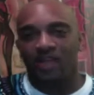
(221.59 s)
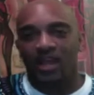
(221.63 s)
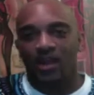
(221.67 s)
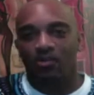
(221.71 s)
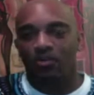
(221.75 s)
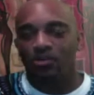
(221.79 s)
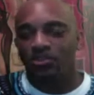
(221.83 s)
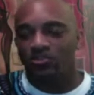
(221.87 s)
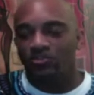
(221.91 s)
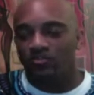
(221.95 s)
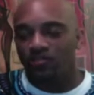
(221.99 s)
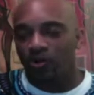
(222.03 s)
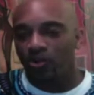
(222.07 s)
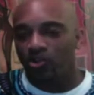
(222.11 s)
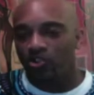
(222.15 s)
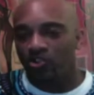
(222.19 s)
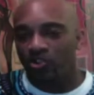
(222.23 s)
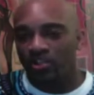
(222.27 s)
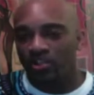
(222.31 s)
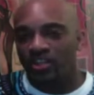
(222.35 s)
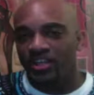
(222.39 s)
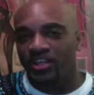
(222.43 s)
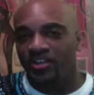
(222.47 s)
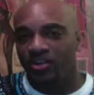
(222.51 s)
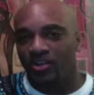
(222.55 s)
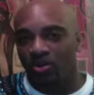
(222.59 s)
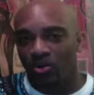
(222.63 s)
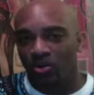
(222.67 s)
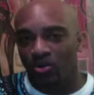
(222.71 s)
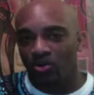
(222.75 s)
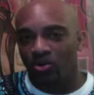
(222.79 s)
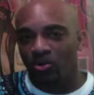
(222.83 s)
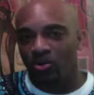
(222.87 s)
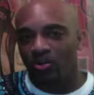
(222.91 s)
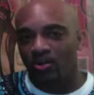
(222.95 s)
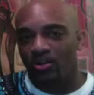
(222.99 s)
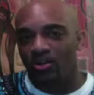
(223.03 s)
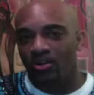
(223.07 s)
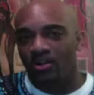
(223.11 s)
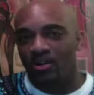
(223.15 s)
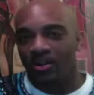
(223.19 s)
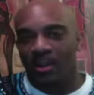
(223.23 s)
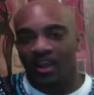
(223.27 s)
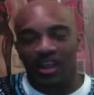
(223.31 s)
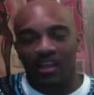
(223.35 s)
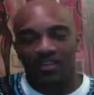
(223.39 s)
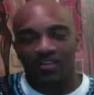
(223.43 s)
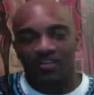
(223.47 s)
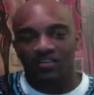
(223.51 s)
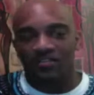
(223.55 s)
That was virtually ignored.
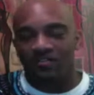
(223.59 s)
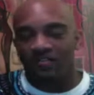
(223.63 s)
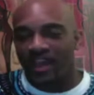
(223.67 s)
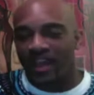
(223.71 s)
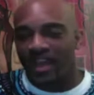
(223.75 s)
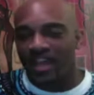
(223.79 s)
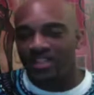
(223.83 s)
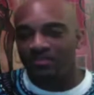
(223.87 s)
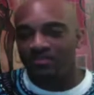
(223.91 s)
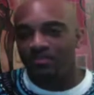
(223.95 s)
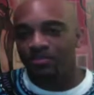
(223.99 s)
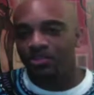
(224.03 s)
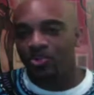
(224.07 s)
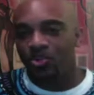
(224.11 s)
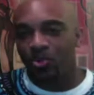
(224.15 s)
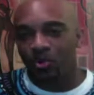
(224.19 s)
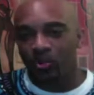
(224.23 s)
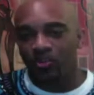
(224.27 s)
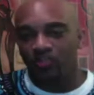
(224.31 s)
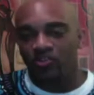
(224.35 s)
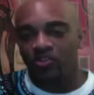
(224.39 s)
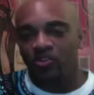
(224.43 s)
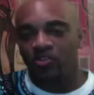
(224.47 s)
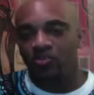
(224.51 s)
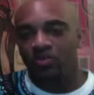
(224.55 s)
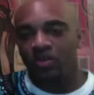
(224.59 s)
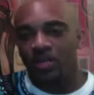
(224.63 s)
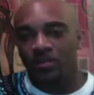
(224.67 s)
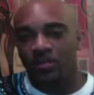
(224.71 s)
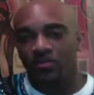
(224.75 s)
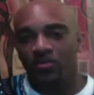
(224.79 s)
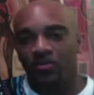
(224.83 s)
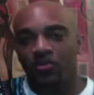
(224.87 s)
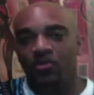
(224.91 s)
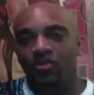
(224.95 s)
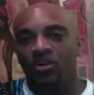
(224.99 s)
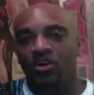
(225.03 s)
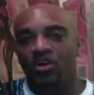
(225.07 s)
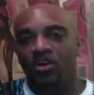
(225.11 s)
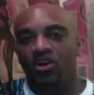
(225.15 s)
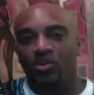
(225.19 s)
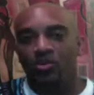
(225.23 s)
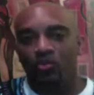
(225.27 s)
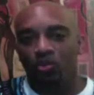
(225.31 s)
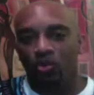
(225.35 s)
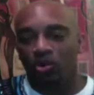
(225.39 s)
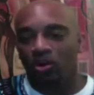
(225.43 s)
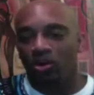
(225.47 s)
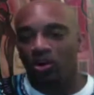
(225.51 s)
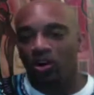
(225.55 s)
And the vast majority of those people
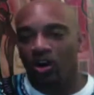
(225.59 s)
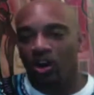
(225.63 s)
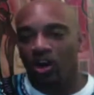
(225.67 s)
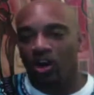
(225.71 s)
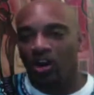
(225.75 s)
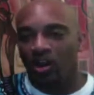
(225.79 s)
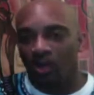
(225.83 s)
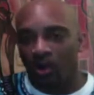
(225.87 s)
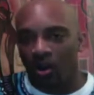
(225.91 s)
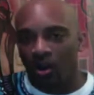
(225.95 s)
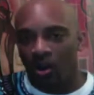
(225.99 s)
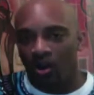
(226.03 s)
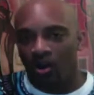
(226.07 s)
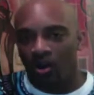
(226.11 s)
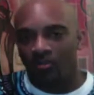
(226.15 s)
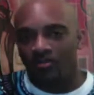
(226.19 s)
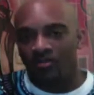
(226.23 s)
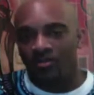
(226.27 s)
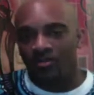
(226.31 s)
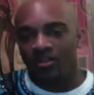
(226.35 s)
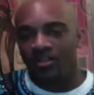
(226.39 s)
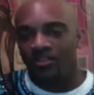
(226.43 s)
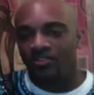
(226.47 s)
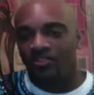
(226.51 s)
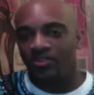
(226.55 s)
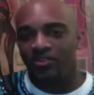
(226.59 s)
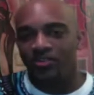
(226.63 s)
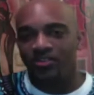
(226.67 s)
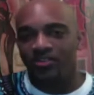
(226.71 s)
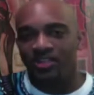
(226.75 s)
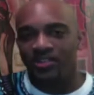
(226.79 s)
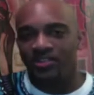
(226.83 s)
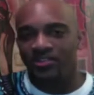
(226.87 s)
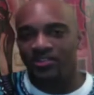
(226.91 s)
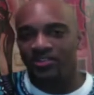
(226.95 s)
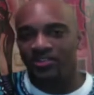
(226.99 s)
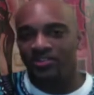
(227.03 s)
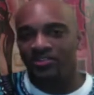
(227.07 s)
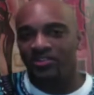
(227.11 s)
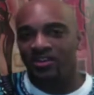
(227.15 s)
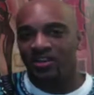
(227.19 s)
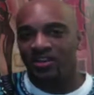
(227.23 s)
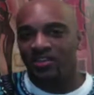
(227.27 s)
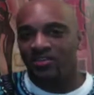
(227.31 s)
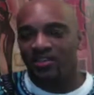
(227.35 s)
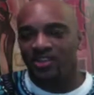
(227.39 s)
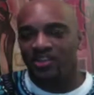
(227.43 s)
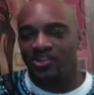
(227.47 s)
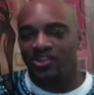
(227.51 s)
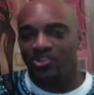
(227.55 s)
were unarmed. And so this
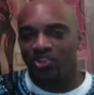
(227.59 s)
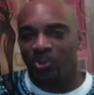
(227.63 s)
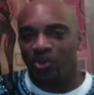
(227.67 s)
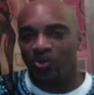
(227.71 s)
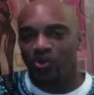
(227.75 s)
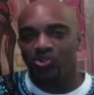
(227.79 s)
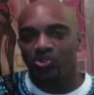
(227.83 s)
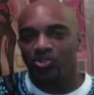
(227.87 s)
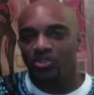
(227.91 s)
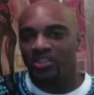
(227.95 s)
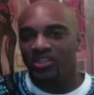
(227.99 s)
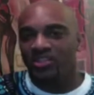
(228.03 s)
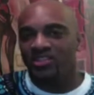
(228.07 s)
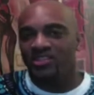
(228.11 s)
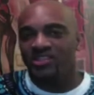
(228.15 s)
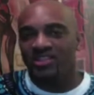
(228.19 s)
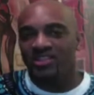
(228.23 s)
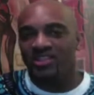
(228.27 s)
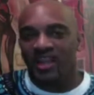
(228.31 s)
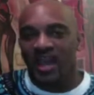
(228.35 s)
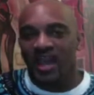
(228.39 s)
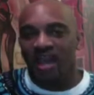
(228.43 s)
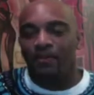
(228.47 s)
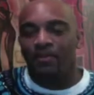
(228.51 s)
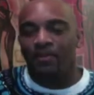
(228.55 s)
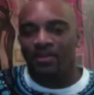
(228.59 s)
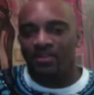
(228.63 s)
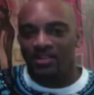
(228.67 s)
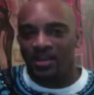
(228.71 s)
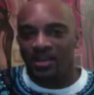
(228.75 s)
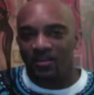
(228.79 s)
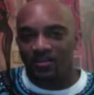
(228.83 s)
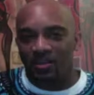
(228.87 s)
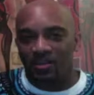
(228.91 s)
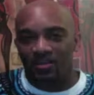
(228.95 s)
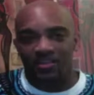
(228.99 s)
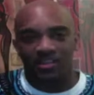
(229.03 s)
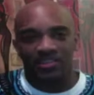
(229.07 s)
shows you, this is an epidemic.